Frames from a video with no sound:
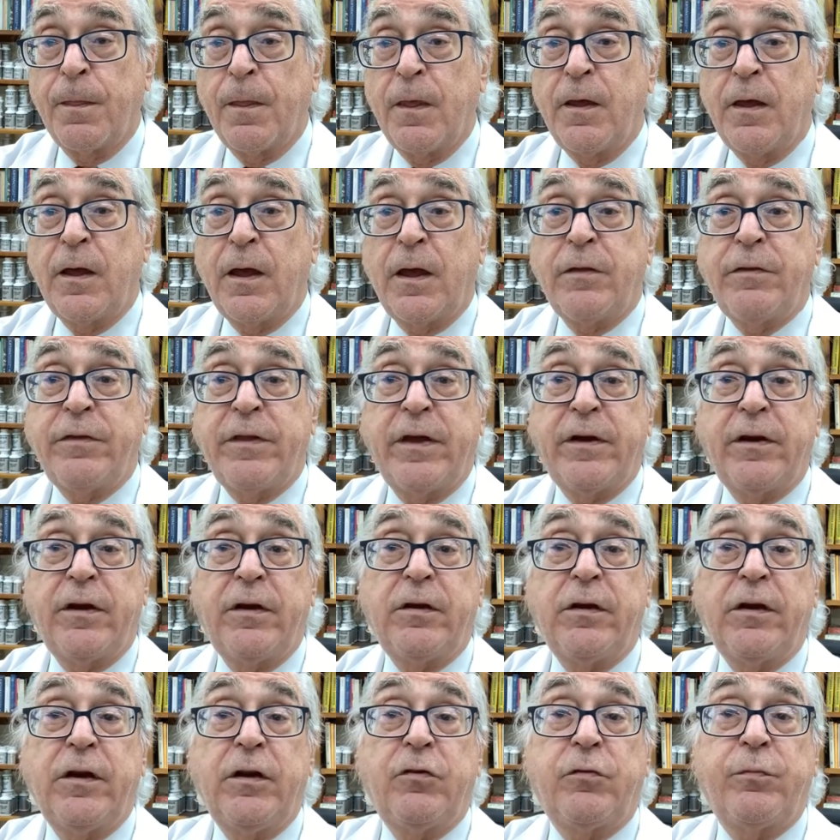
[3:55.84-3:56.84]
And then it
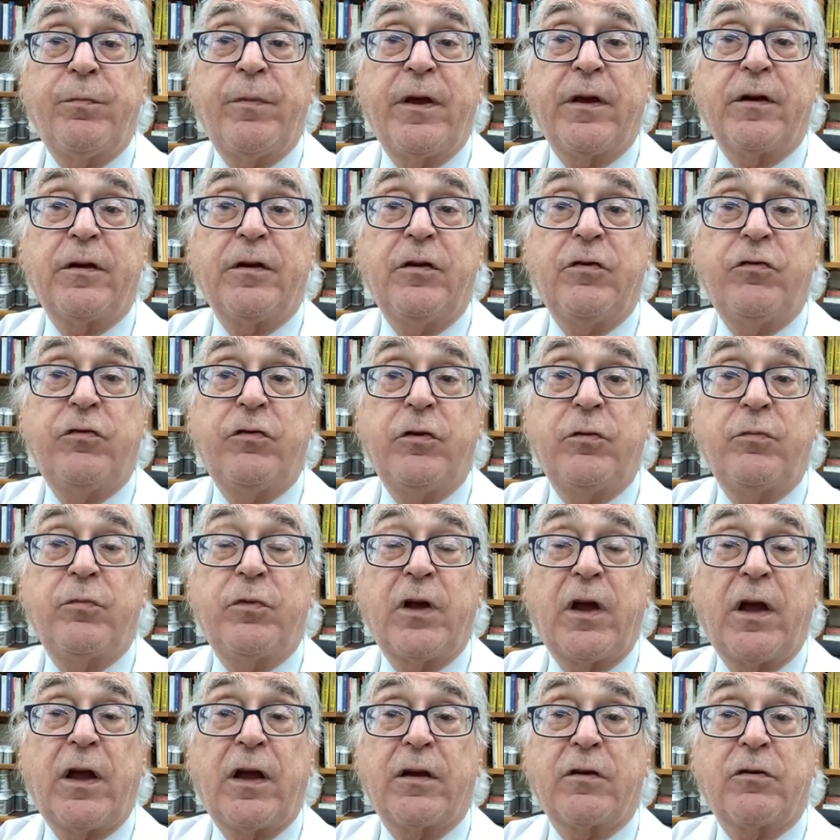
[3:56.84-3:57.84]
needs magnesium
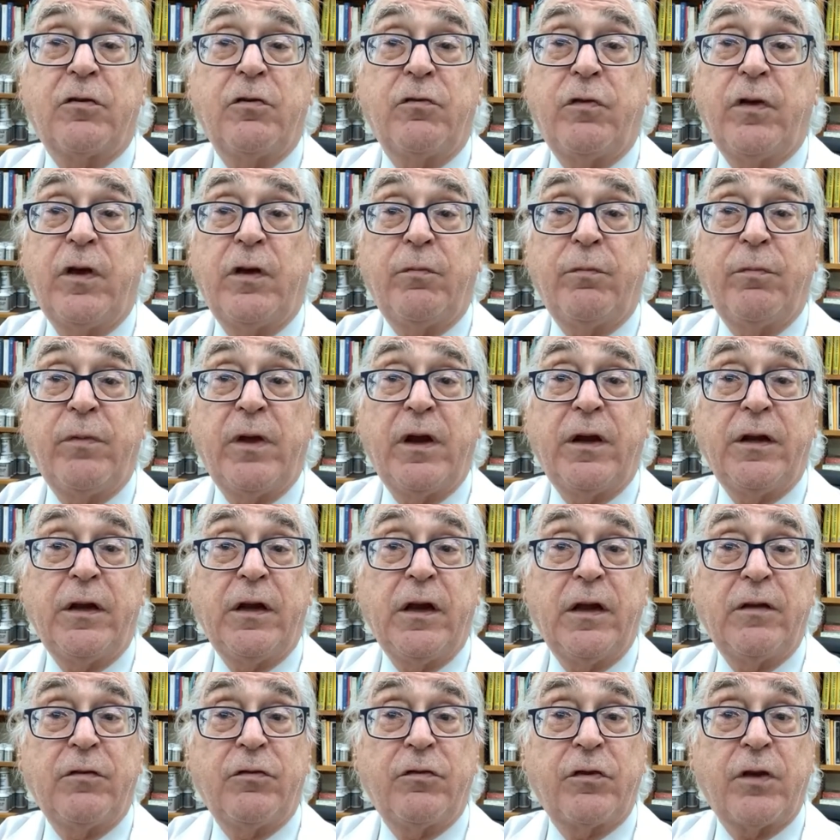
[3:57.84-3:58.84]
to activate many
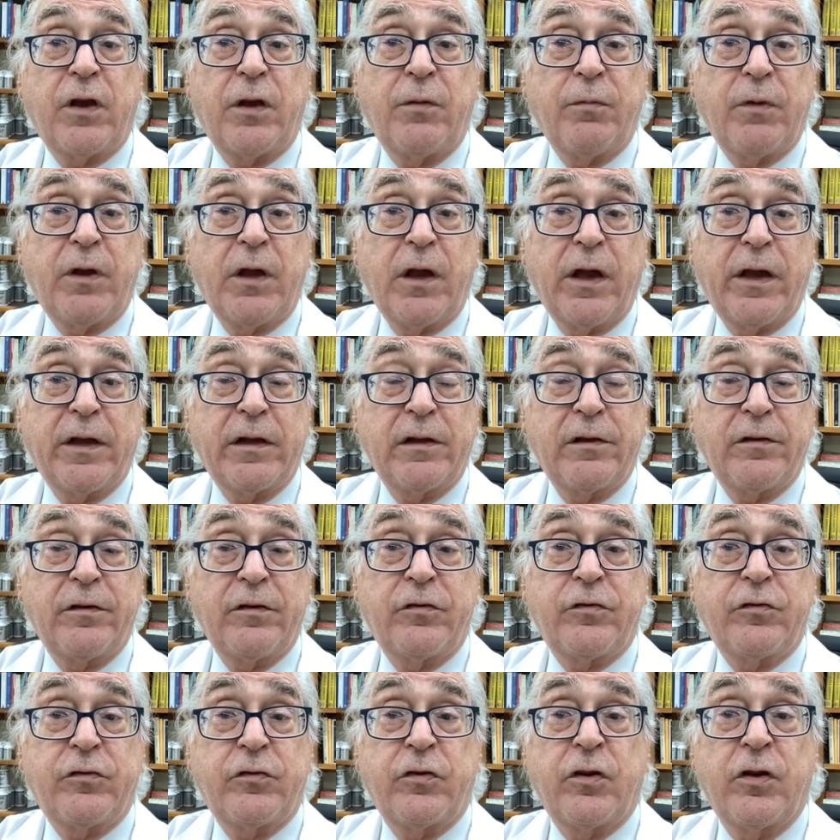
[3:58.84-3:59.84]
enzyme
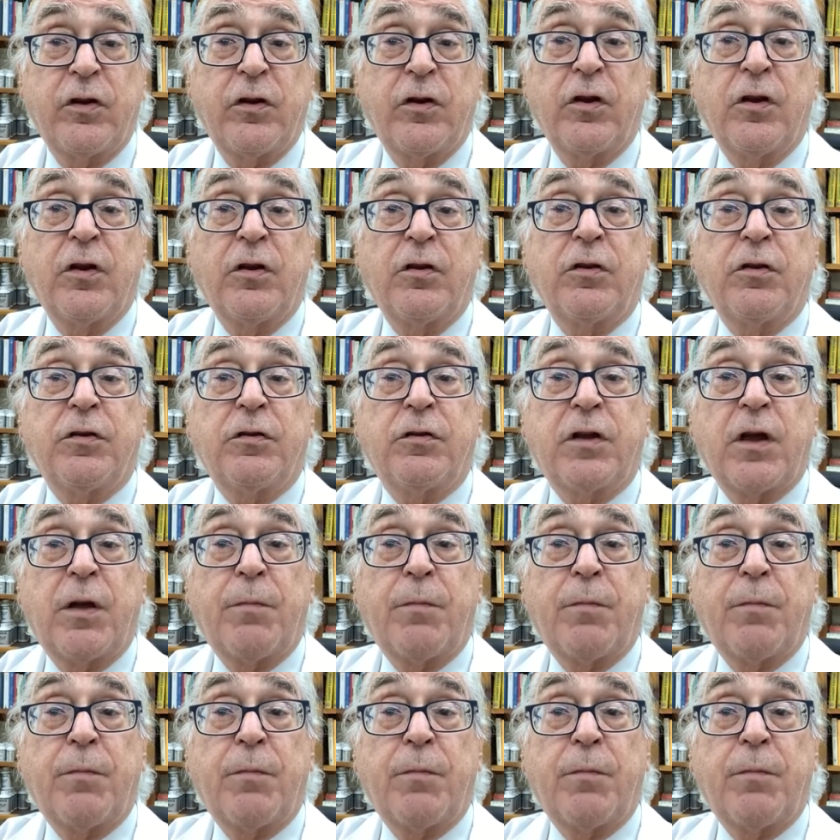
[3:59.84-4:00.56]
catalysts that